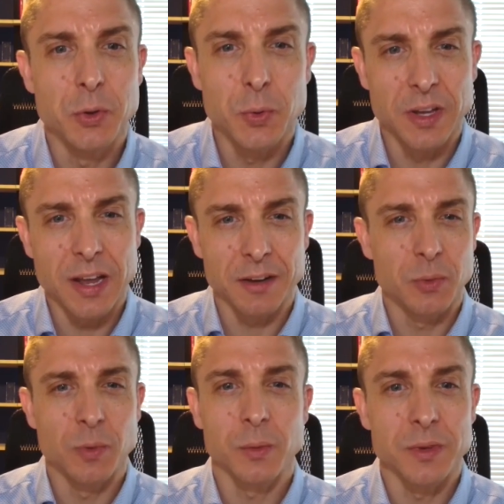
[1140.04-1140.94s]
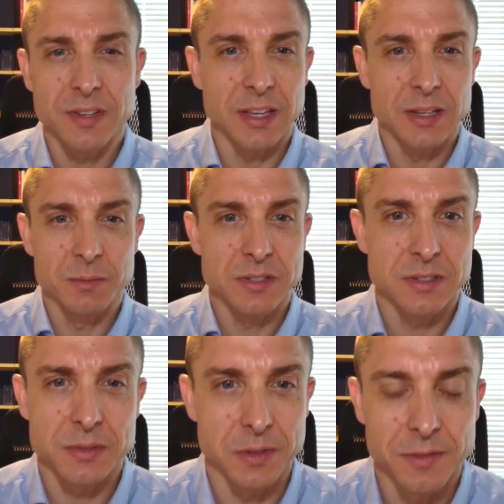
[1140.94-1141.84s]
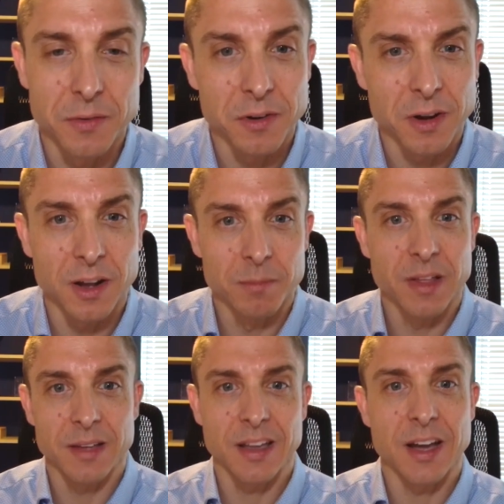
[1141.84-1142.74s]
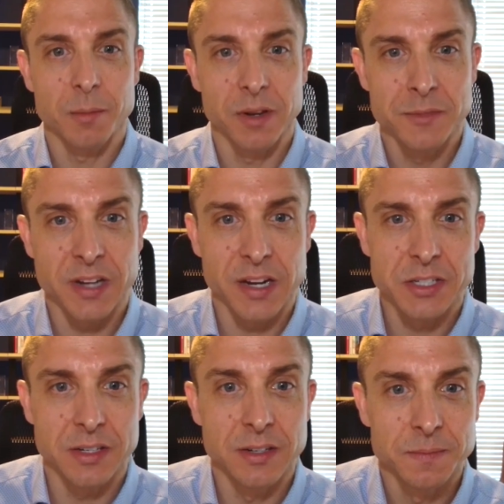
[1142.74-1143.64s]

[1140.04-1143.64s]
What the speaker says: it. How do you work with teams to sort of overcome that common objection?